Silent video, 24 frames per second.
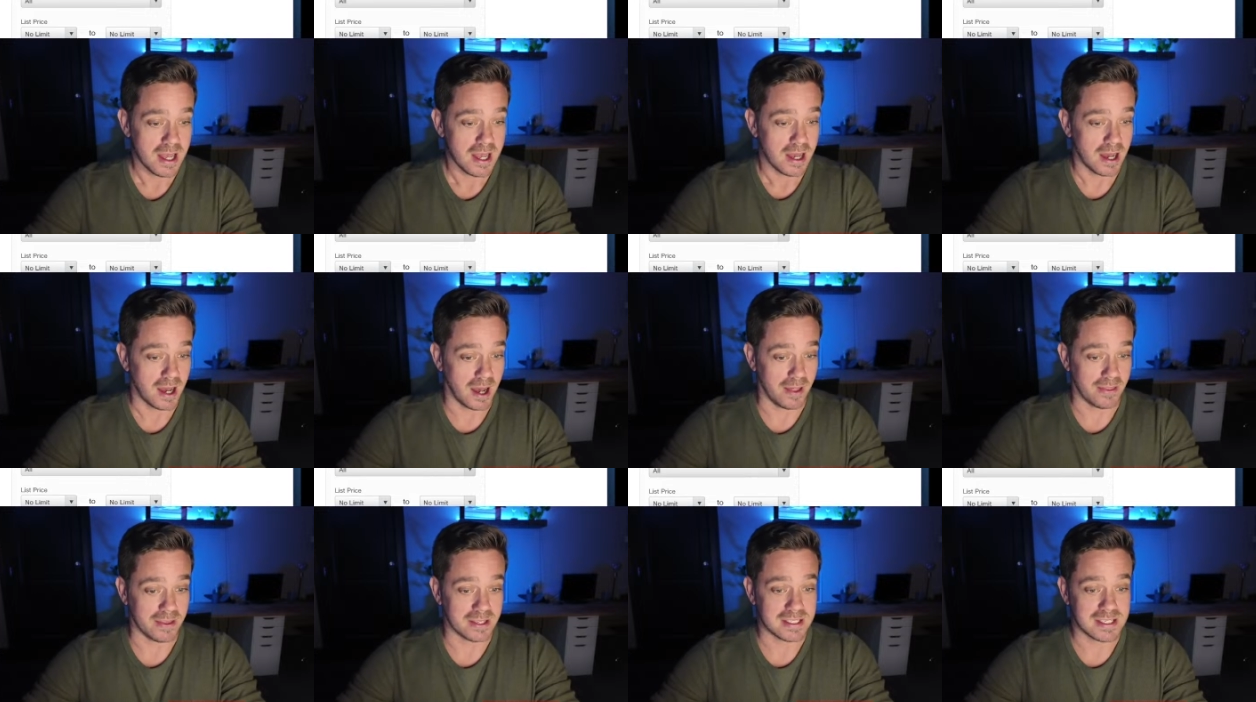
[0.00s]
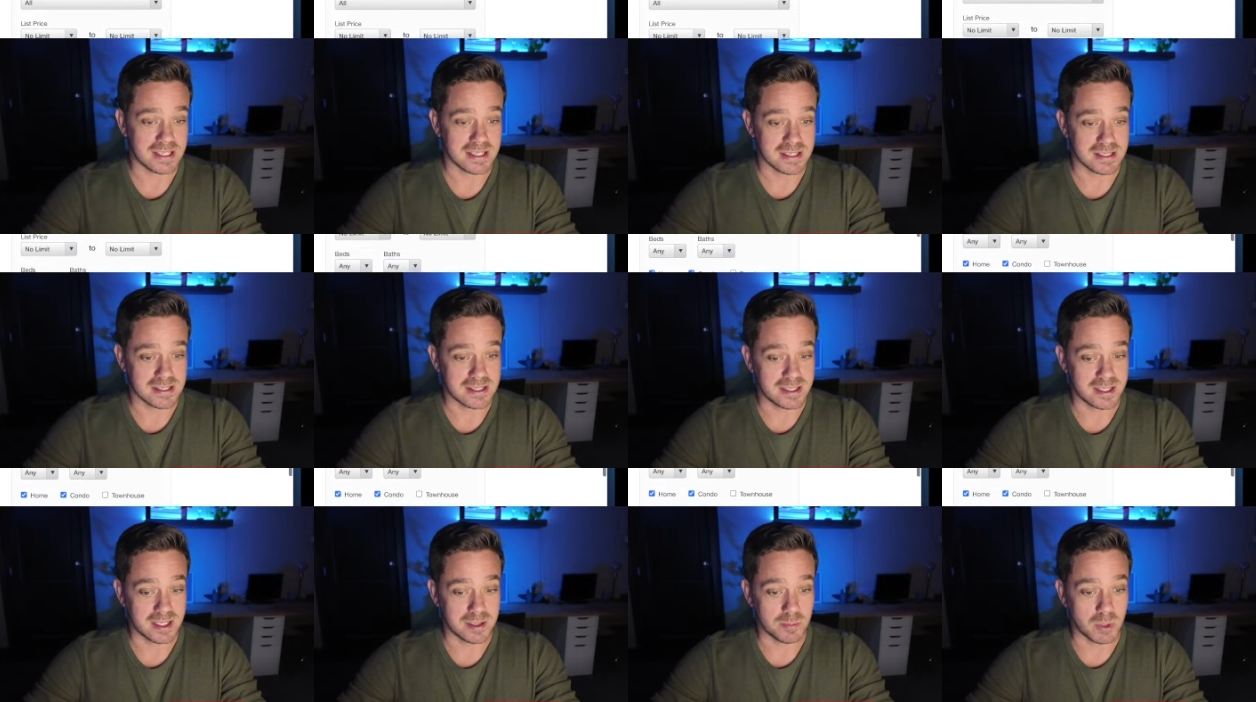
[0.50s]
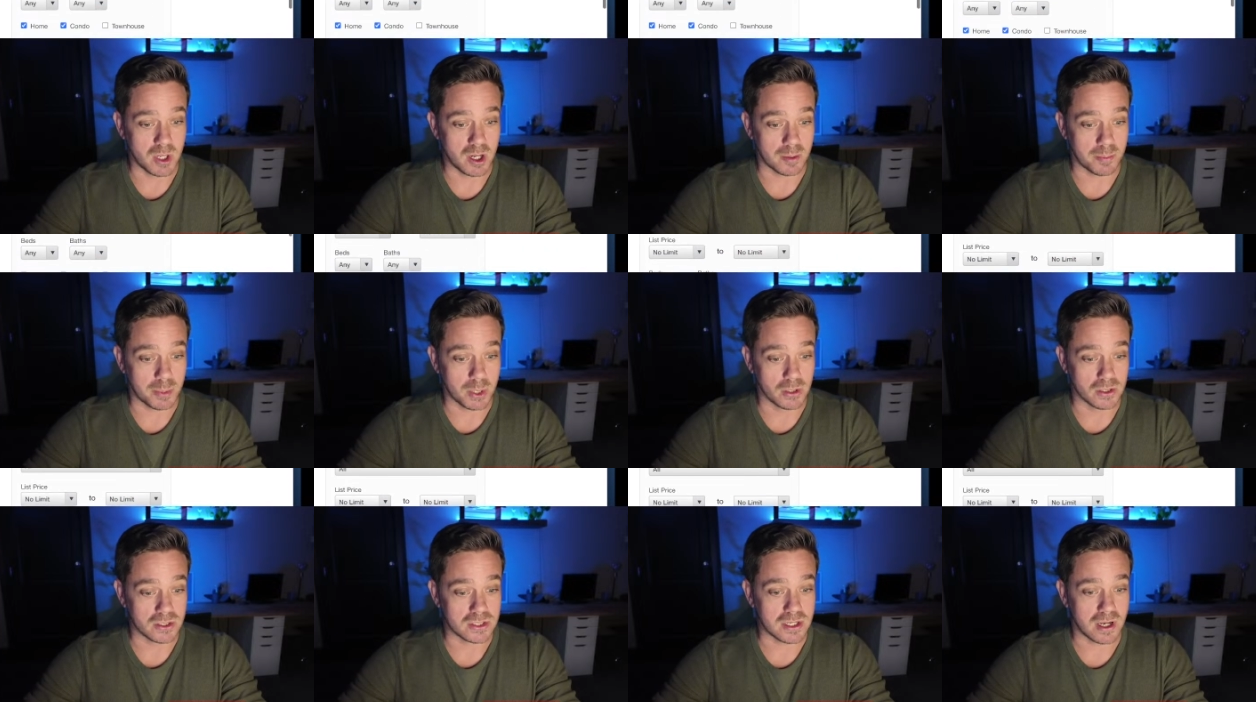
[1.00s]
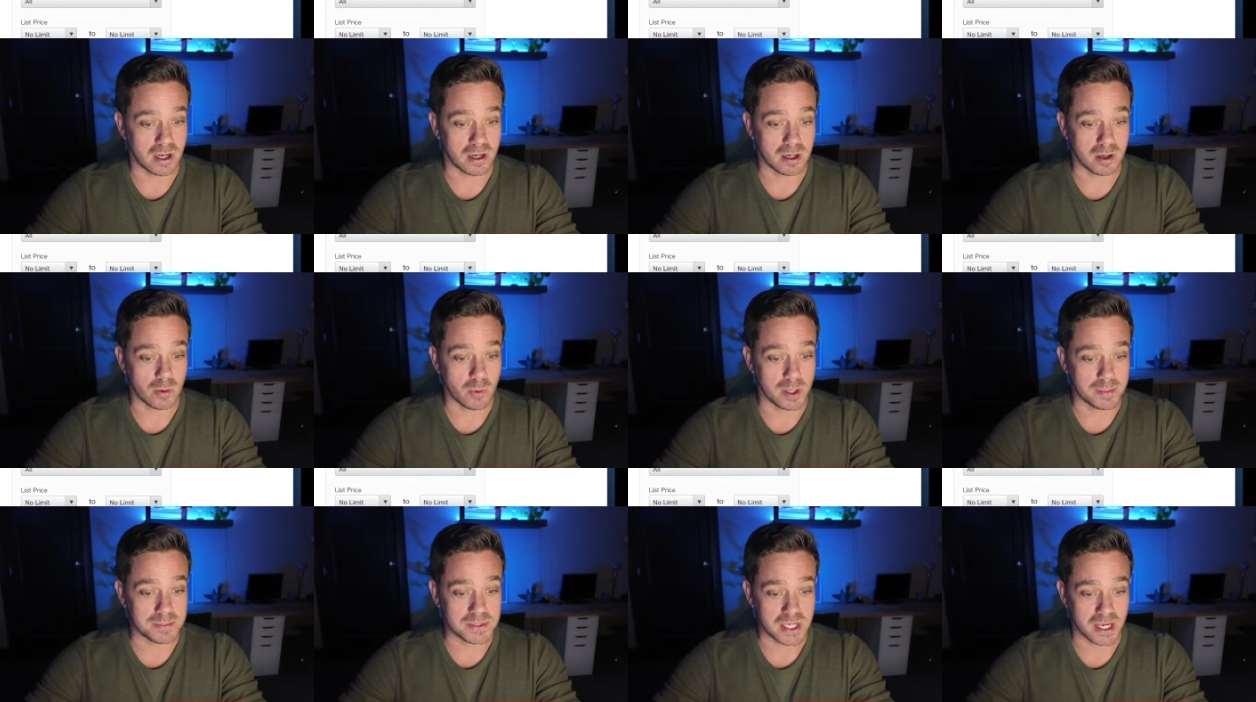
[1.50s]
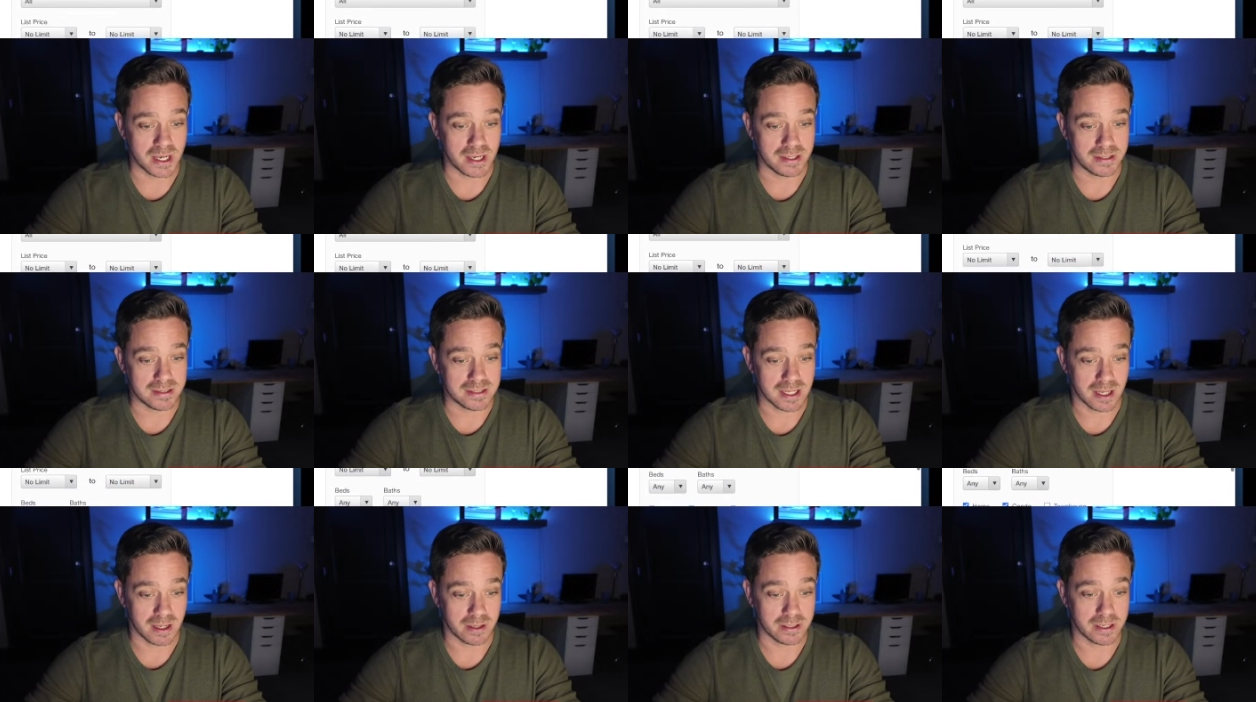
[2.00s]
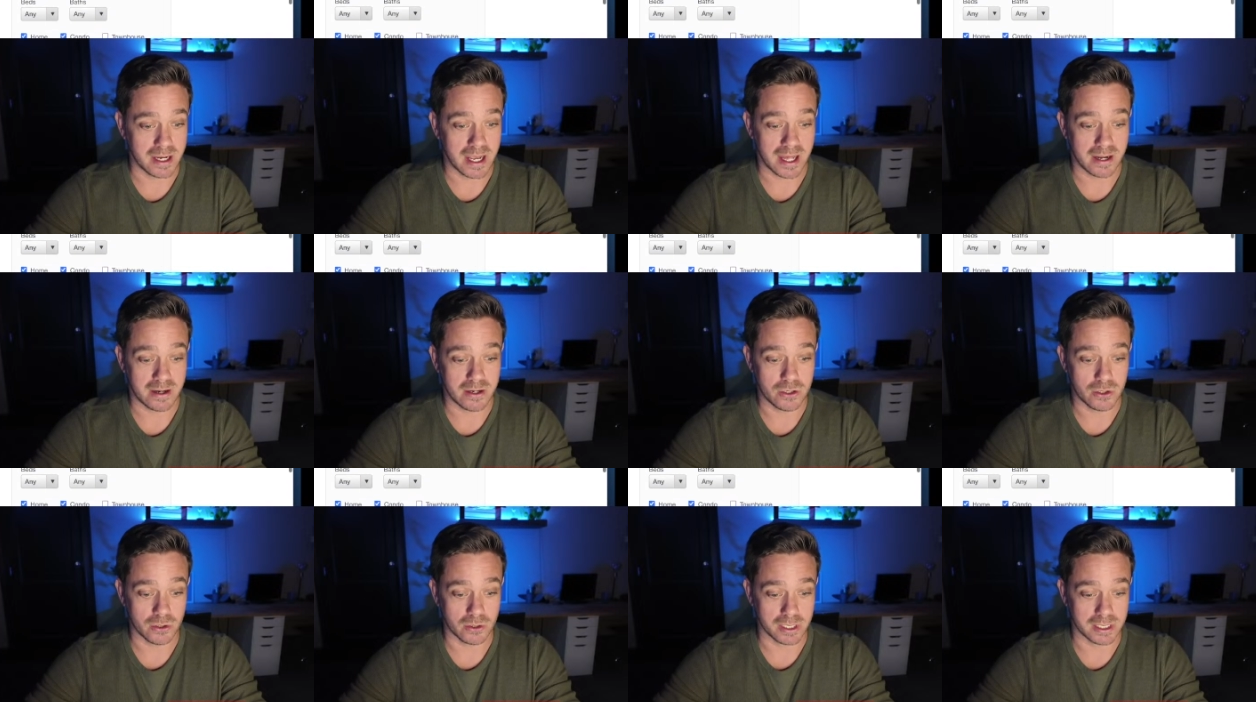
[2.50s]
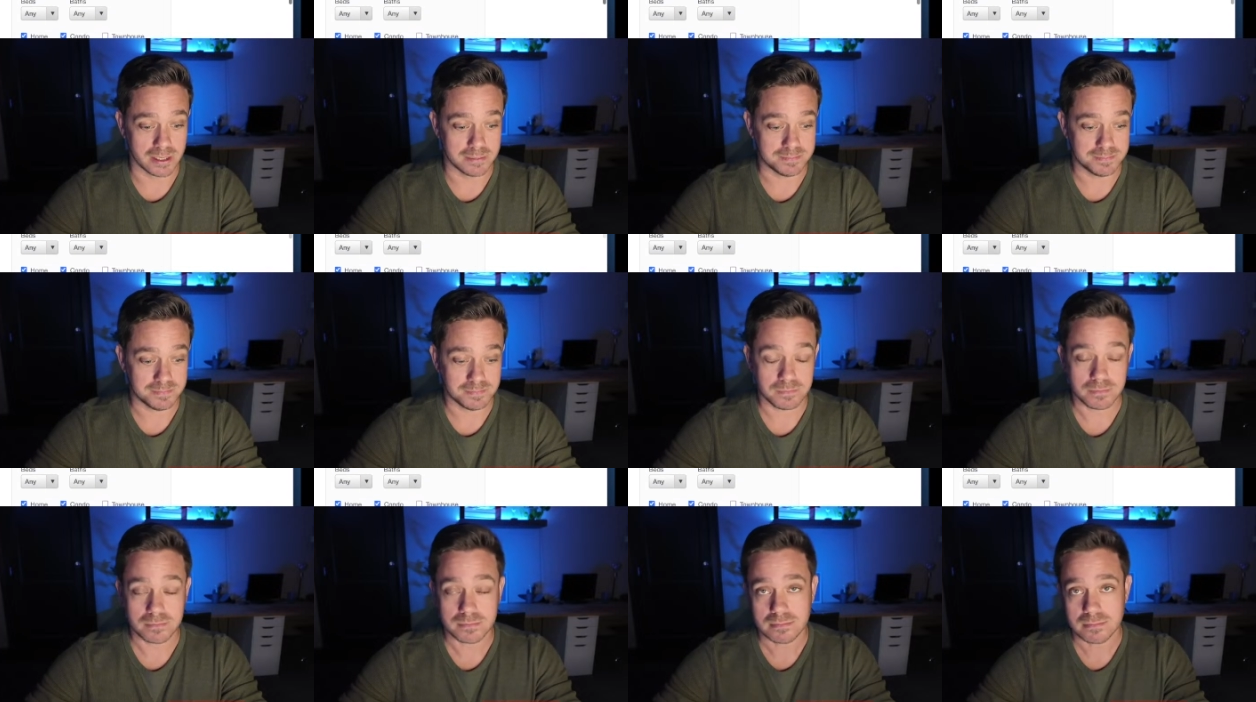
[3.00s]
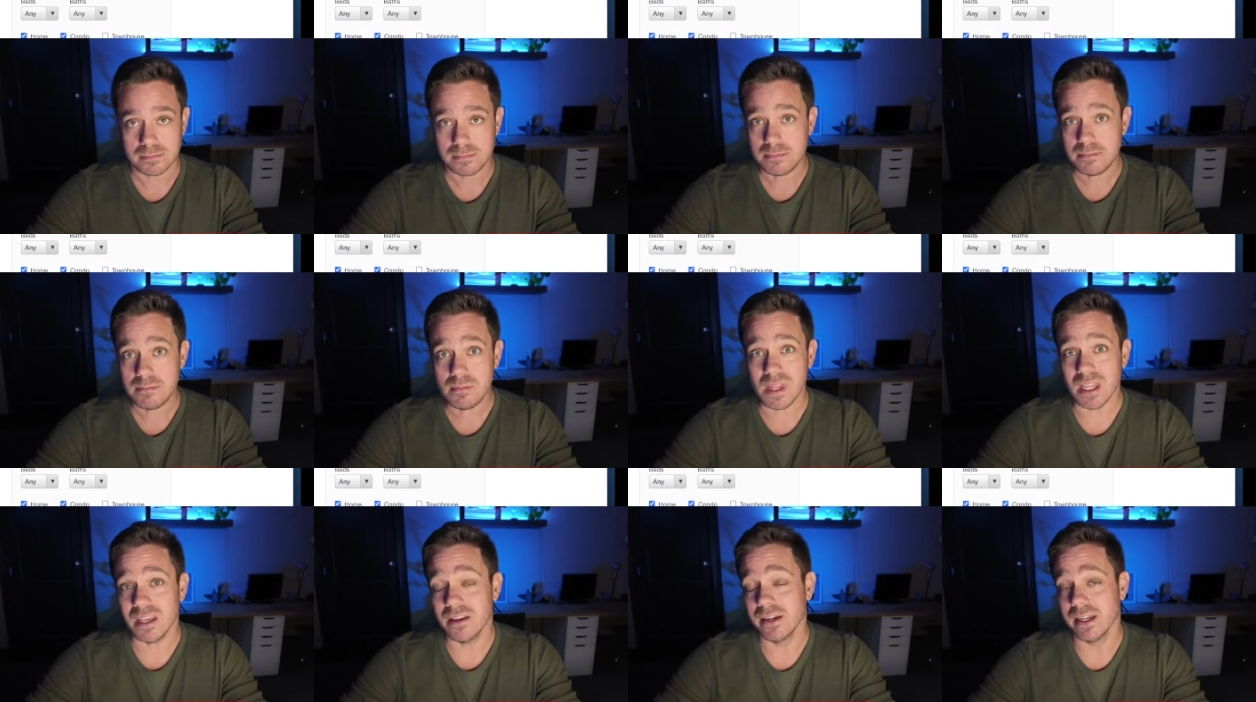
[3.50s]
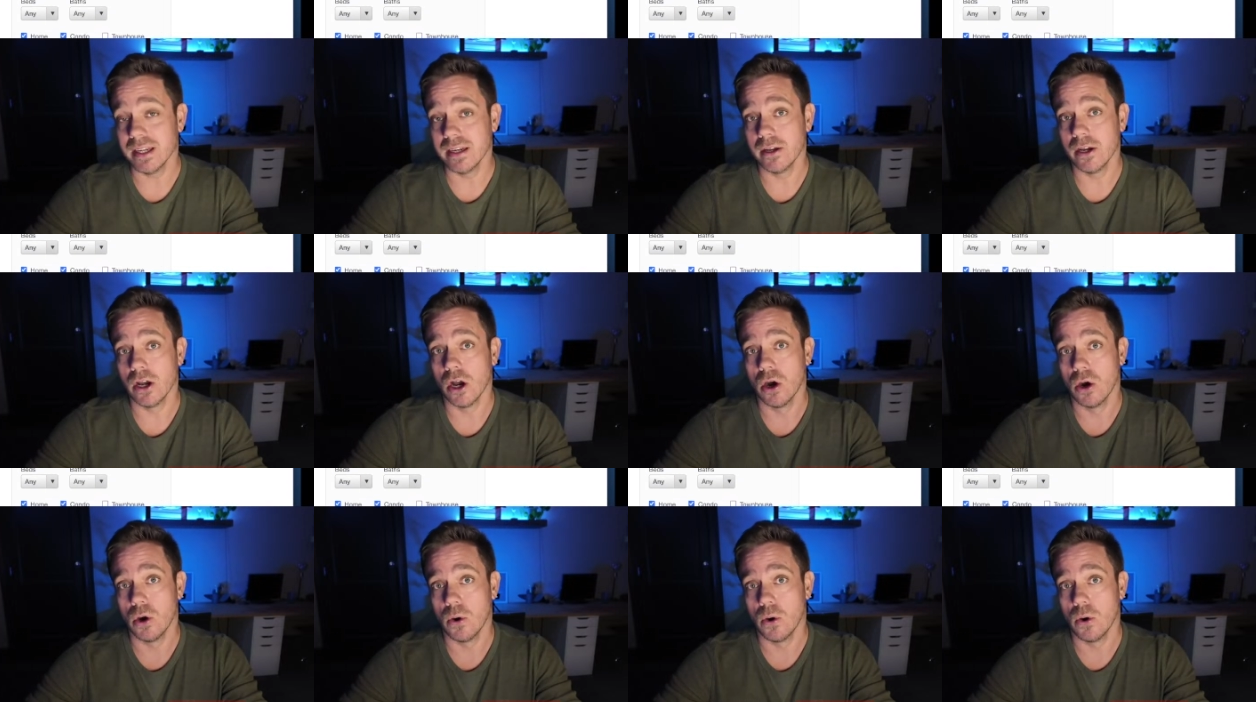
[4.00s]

This is the blog post on our website telling you how to do it. You need to go